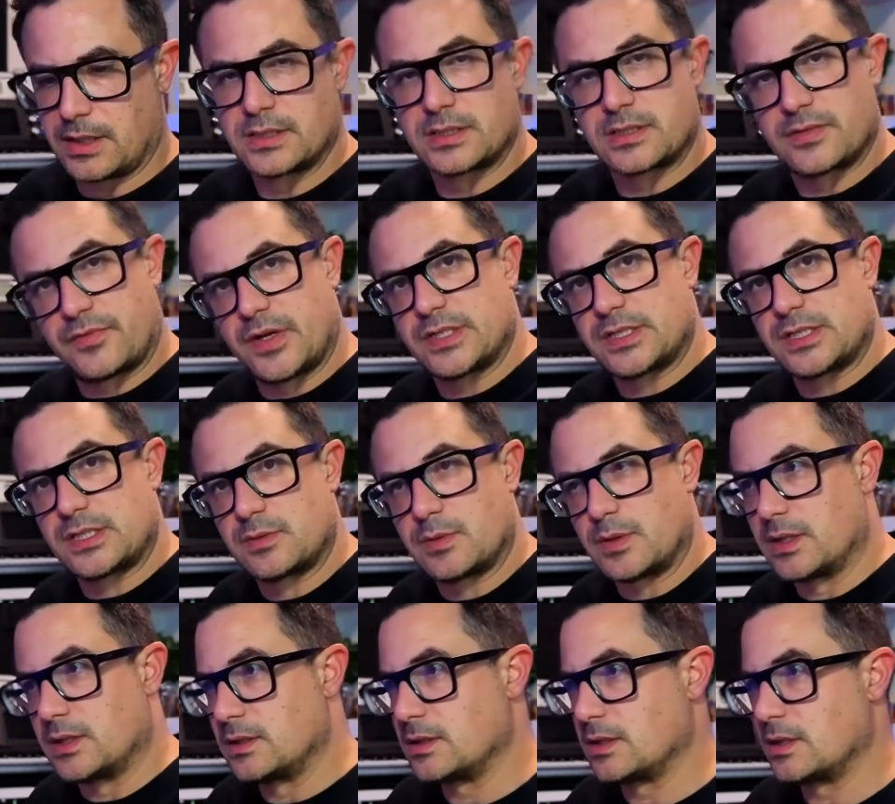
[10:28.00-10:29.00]
interface as
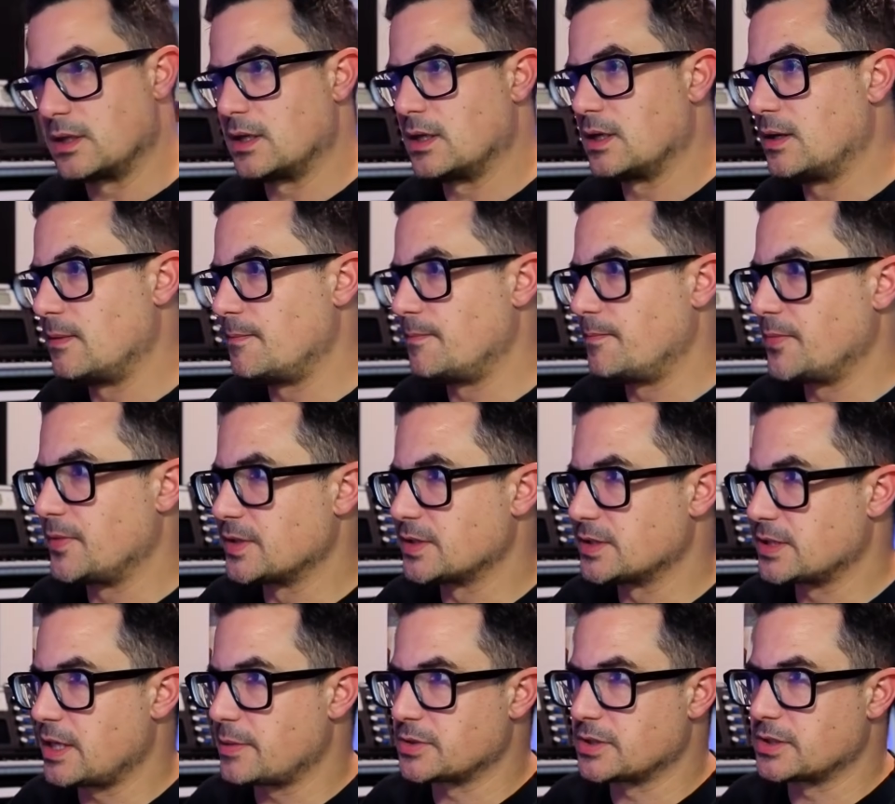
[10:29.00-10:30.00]
well, the
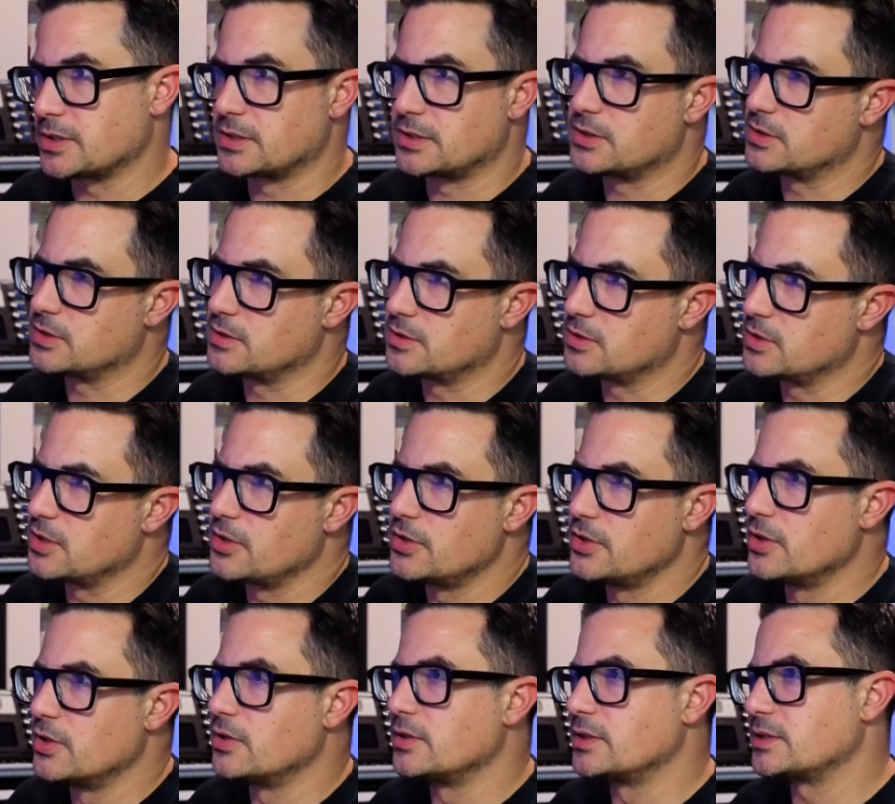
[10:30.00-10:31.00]
snapshots, so you
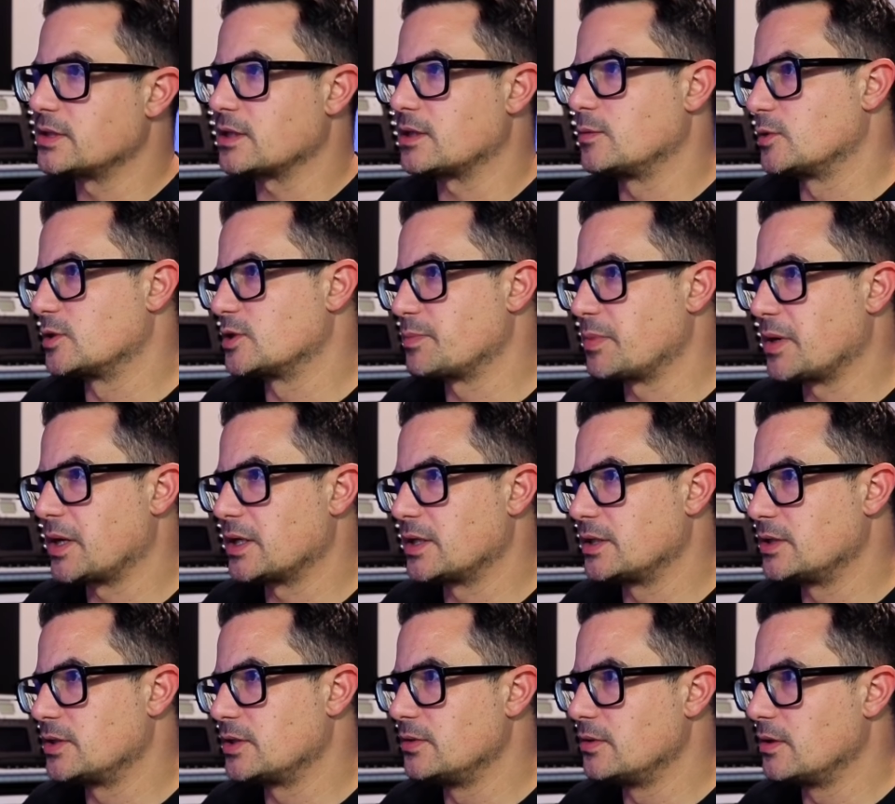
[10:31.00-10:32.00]
know exactly which
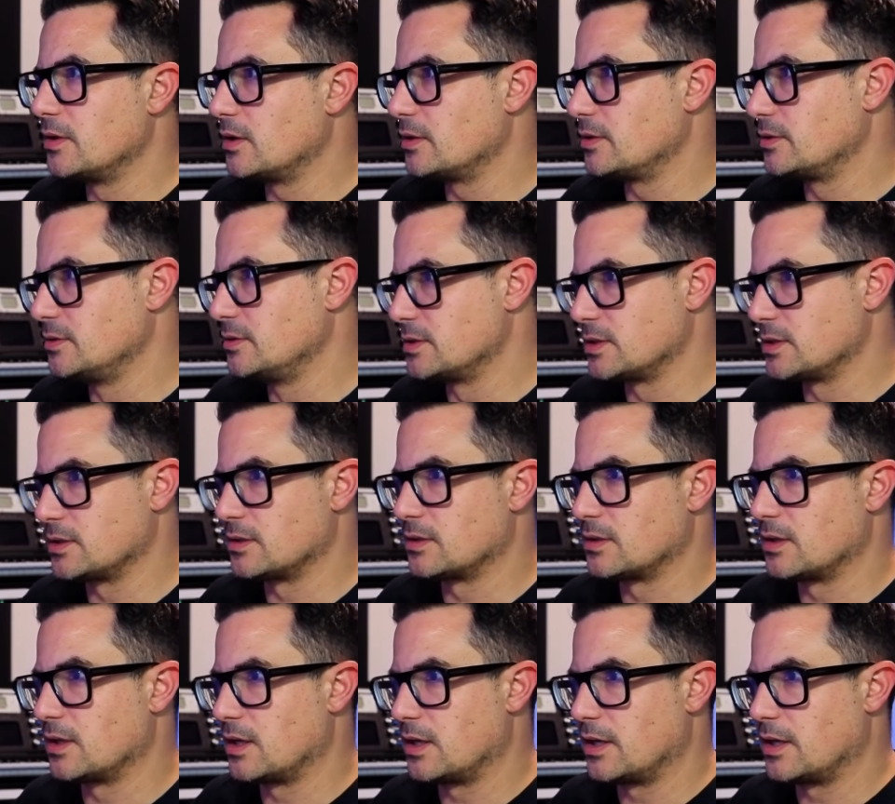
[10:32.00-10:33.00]
plugin you are using
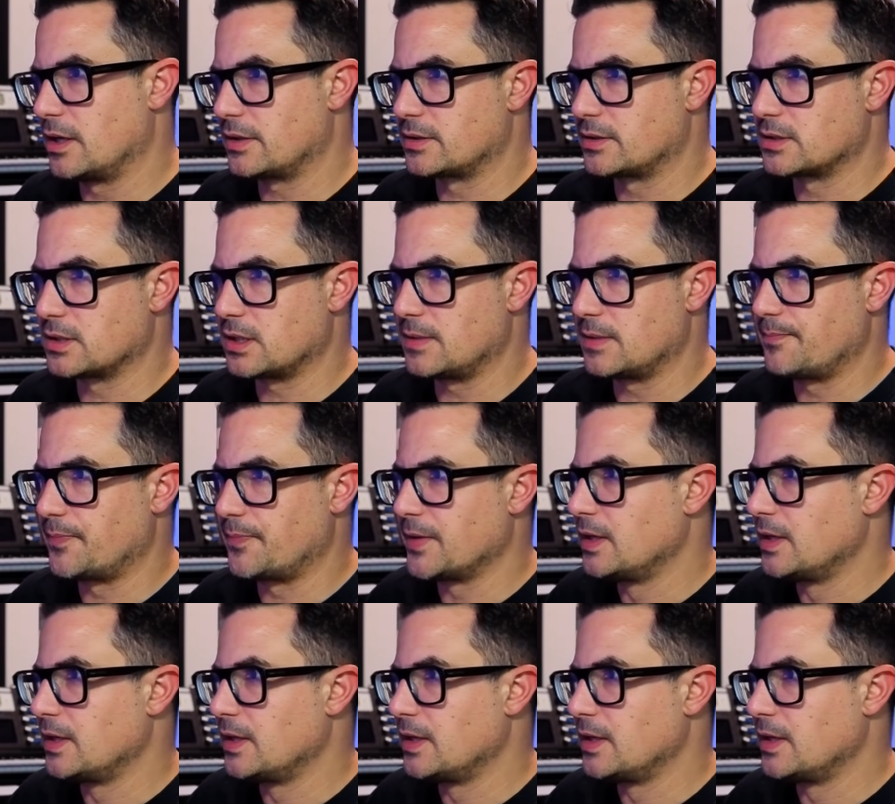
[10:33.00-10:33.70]
at the time.